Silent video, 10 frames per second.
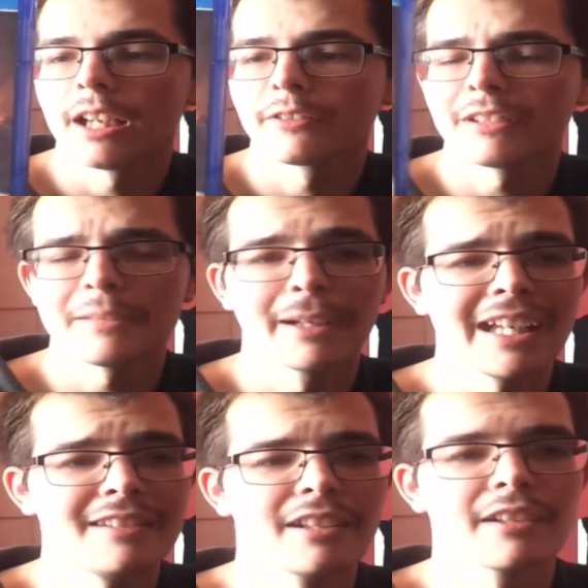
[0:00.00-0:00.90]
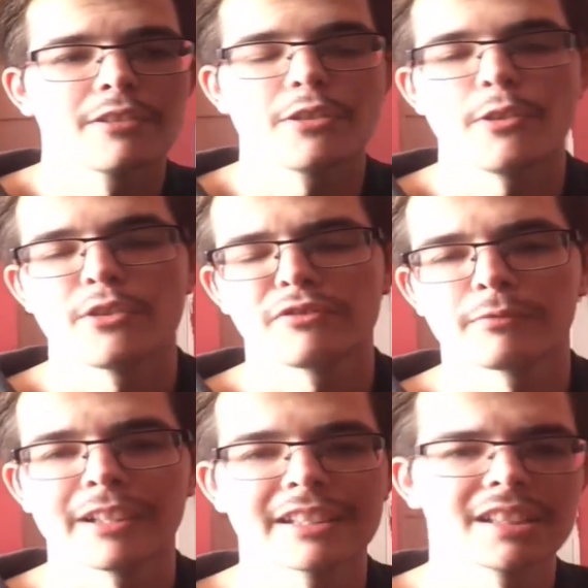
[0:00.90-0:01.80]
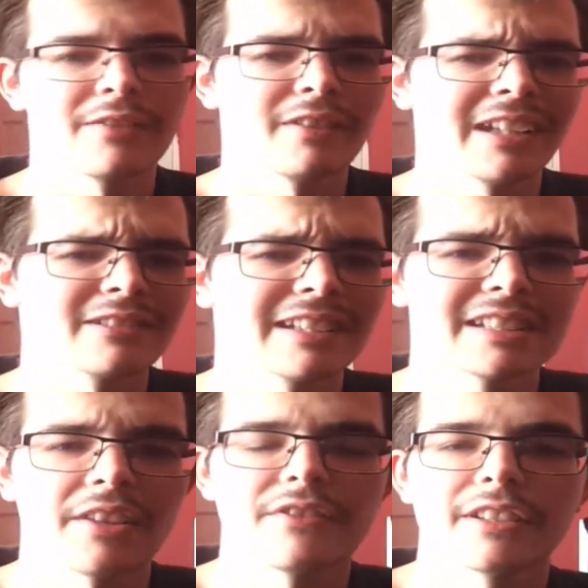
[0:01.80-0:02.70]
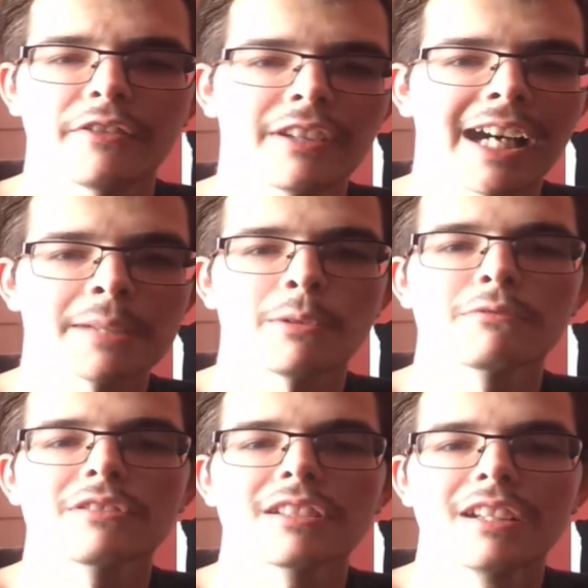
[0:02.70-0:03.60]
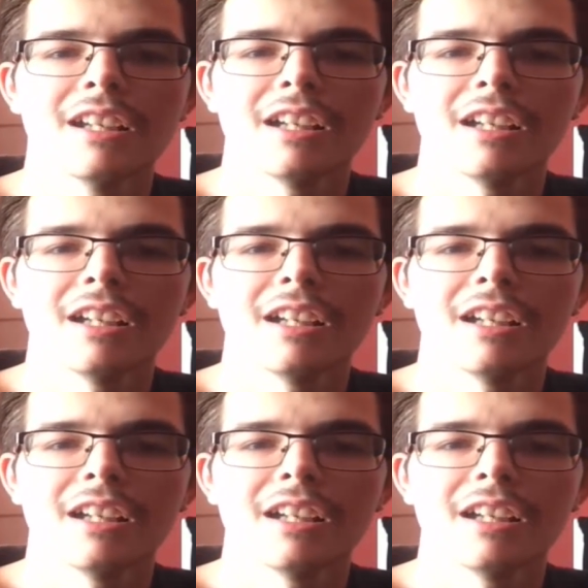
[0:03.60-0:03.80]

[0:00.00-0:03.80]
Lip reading: From the beginning you can choose from seven different animals.